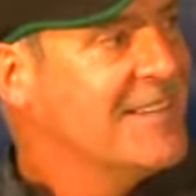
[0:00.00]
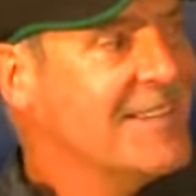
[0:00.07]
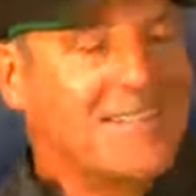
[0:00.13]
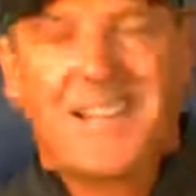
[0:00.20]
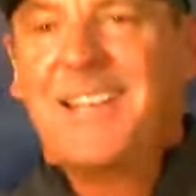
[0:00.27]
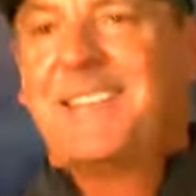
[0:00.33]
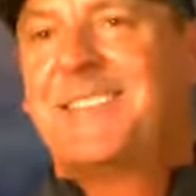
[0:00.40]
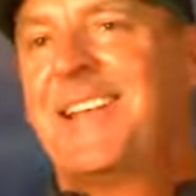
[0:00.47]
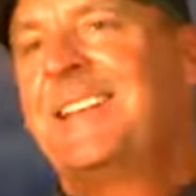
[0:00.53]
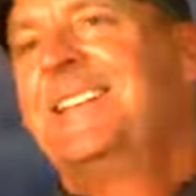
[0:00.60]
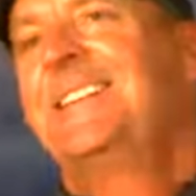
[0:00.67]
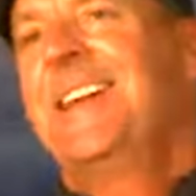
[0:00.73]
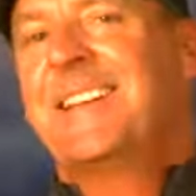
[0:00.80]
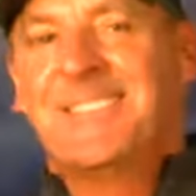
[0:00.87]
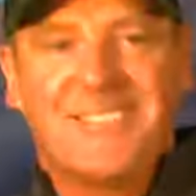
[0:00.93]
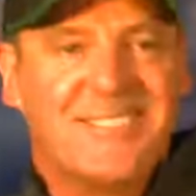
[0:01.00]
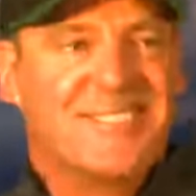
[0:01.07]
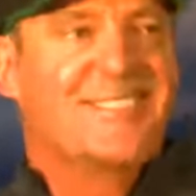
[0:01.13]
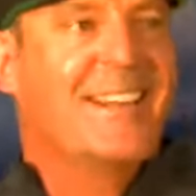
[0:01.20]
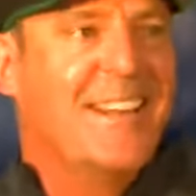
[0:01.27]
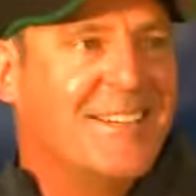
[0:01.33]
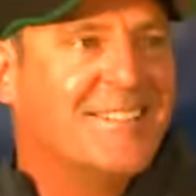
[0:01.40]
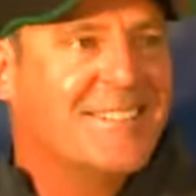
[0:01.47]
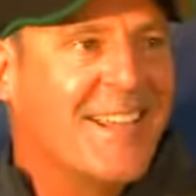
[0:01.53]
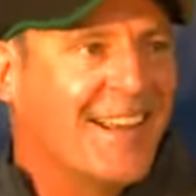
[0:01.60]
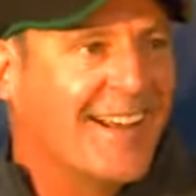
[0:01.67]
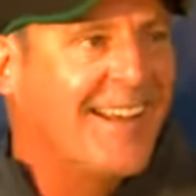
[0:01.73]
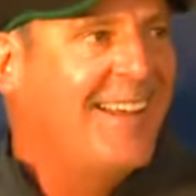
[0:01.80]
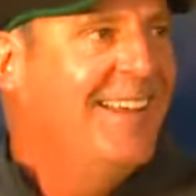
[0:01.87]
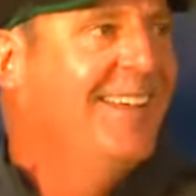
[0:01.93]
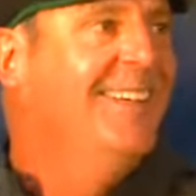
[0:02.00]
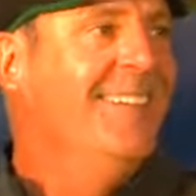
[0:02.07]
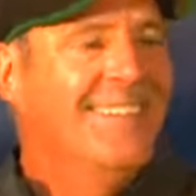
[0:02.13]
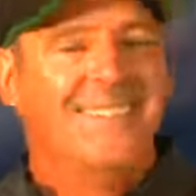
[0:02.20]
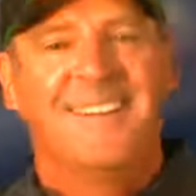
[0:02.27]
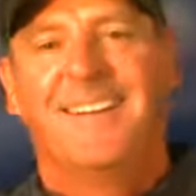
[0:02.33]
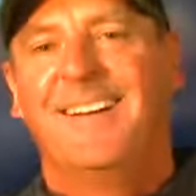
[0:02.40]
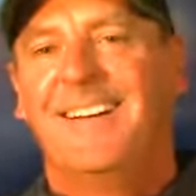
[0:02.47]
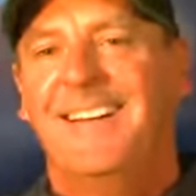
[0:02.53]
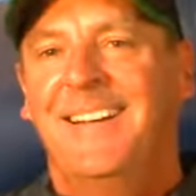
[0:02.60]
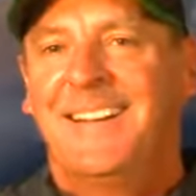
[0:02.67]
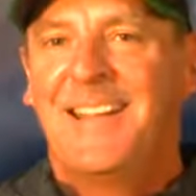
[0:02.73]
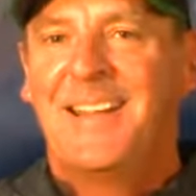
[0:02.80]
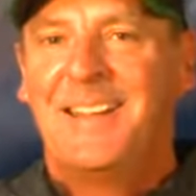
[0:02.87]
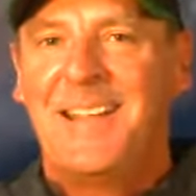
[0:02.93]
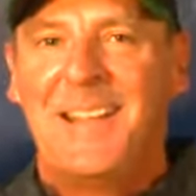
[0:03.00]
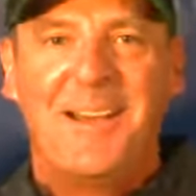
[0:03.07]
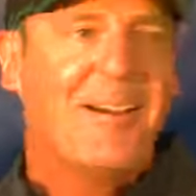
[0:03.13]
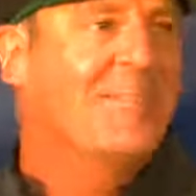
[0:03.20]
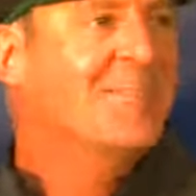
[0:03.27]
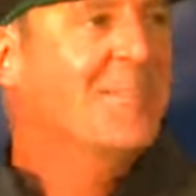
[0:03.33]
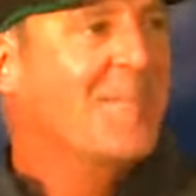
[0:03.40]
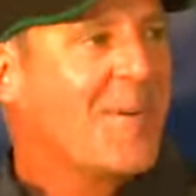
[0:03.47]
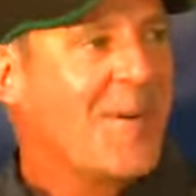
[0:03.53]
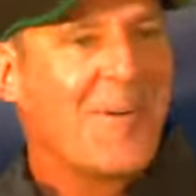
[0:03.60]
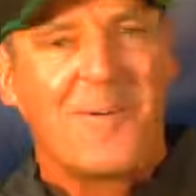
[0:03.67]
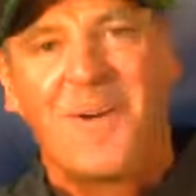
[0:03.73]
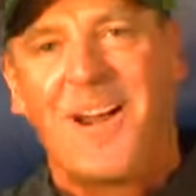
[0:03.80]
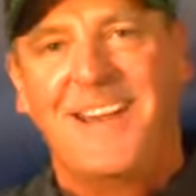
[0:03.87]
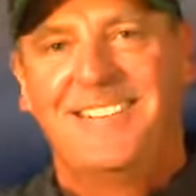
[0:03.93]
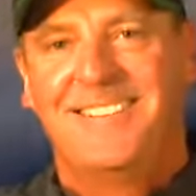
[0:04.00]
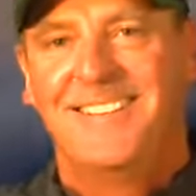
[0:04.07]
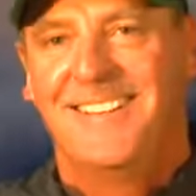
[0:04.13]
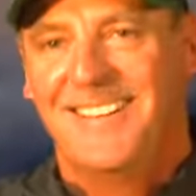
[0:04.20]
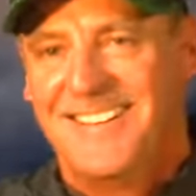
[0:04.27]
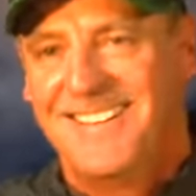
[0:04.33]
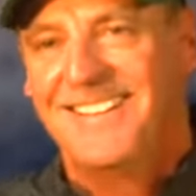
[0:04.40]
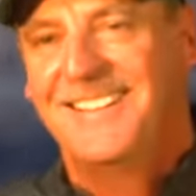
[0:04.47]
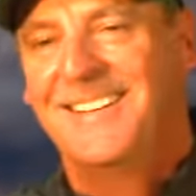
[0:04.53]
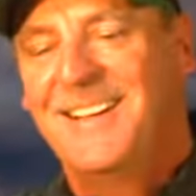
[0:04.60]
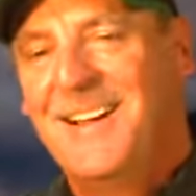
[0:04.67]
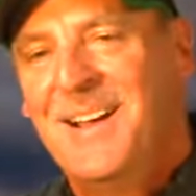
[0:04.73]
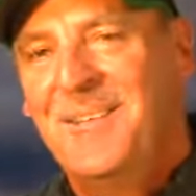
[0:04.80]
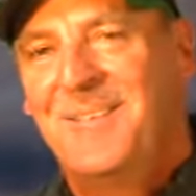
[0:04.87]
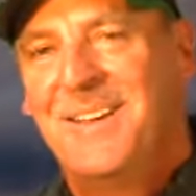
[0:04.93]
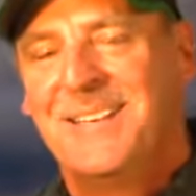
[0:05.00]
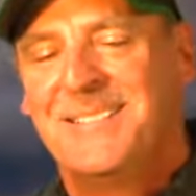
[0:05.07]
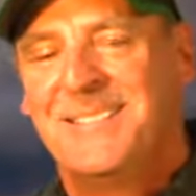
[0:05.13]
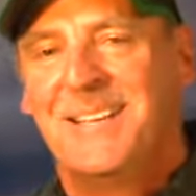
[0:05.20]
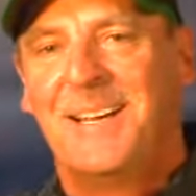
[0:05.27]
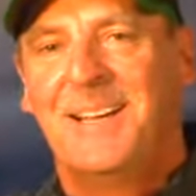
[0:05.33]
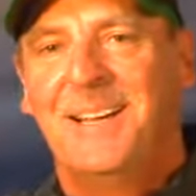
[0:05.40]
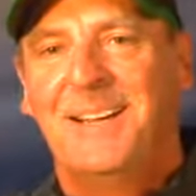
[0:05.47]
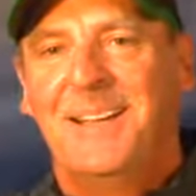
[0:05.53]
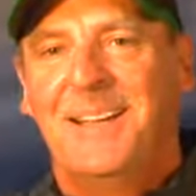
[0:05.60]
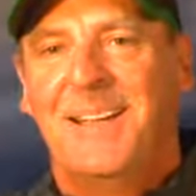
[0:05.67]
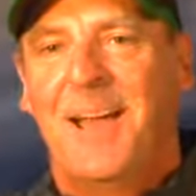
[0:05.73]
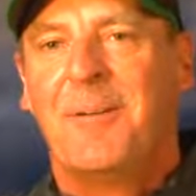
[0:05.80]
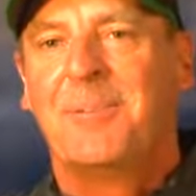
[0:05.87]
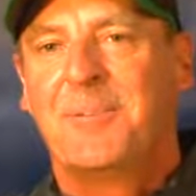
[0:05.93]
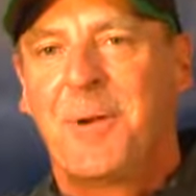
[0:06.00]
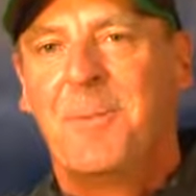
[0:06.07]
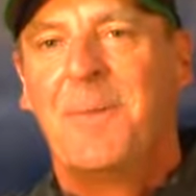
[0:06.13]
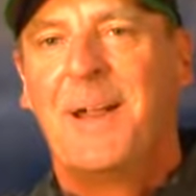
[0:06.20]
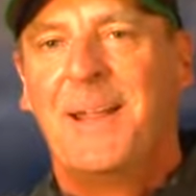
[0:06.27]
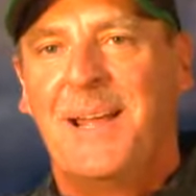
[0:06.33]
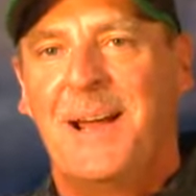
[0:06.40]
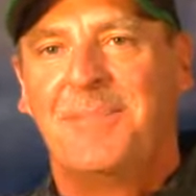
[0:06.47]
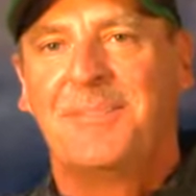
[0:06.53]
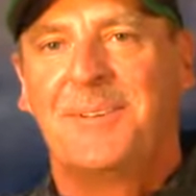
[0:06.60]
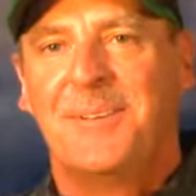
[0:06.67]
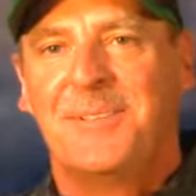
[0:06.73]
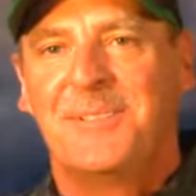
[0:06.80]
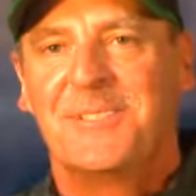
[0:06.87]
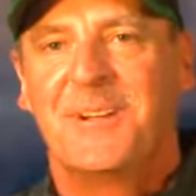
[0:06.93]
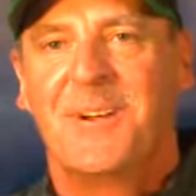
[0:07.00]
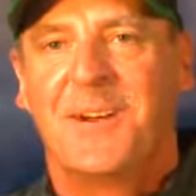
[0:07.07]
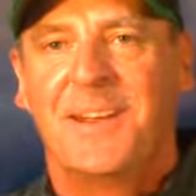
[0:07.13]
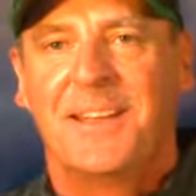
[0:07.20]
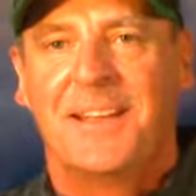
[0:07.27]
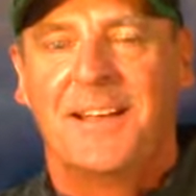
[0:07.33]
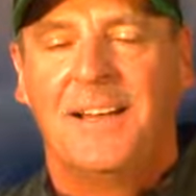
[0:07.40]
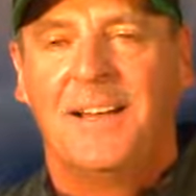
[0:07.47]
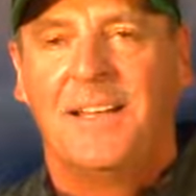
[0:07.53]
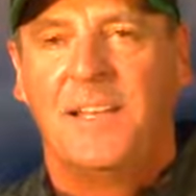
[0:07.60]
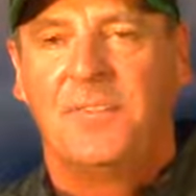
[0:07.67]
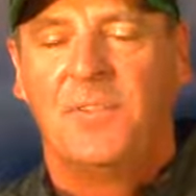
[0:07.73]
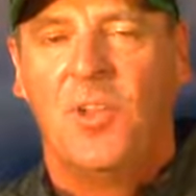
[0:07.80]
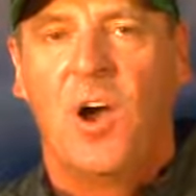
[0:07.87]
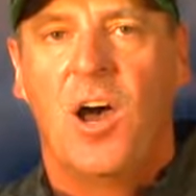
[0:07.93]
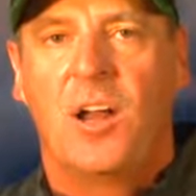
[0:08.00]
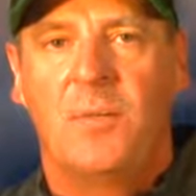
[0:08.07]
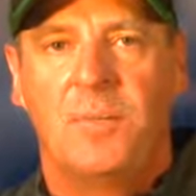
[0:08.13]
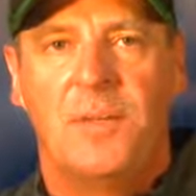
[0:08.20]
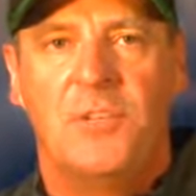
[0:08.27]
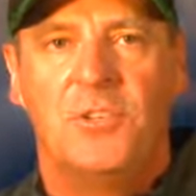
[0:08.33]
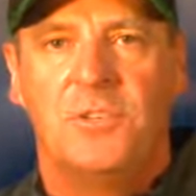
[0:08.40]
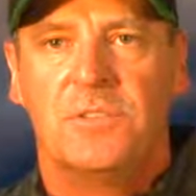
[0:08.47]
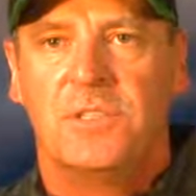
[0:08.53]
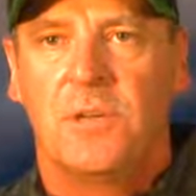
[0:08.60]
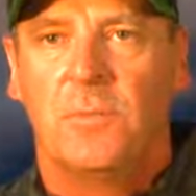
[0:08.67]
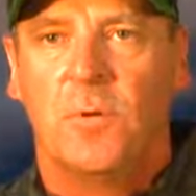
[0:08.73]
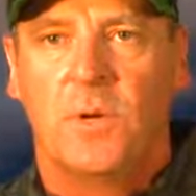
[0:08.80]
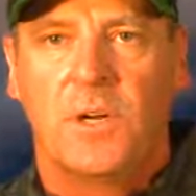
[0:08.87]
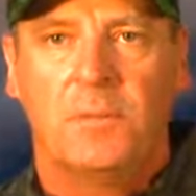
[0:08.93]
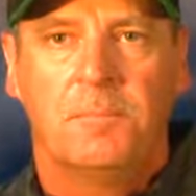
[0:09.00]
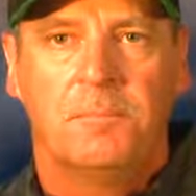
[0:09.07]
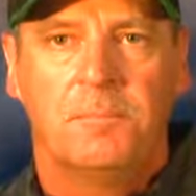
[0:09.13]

Today's Saturday. So get a day off tomorrow, right? But yeah, it's free Monday afternoon, sorry. If not, it'd be Tuesday morning.